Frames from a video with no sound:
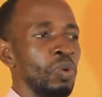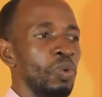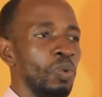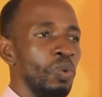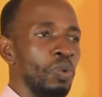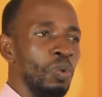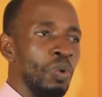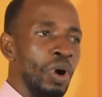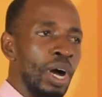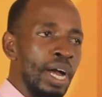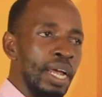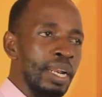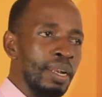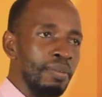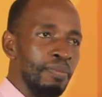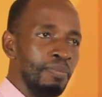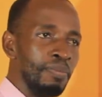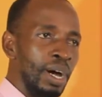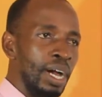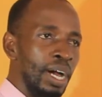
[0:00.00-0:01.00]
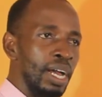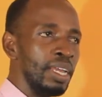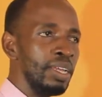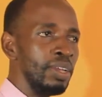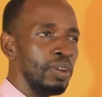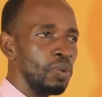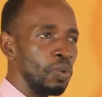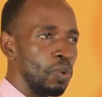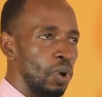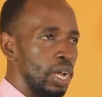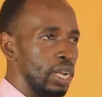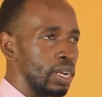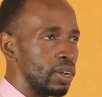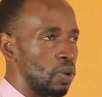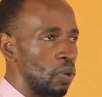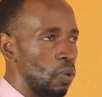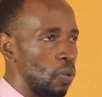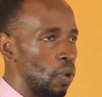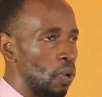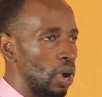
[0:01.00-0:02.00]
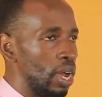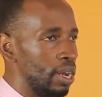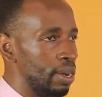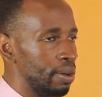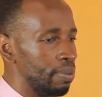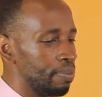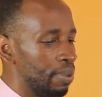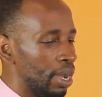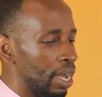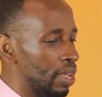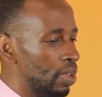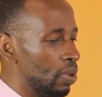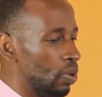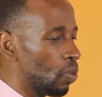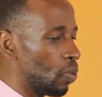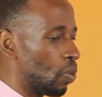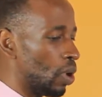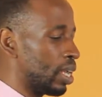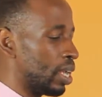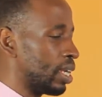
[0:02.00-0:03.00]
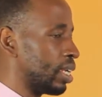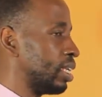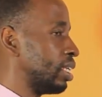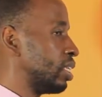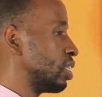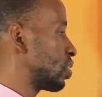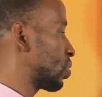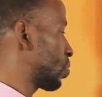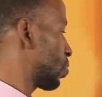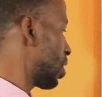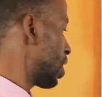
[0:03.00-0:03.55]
one by one. So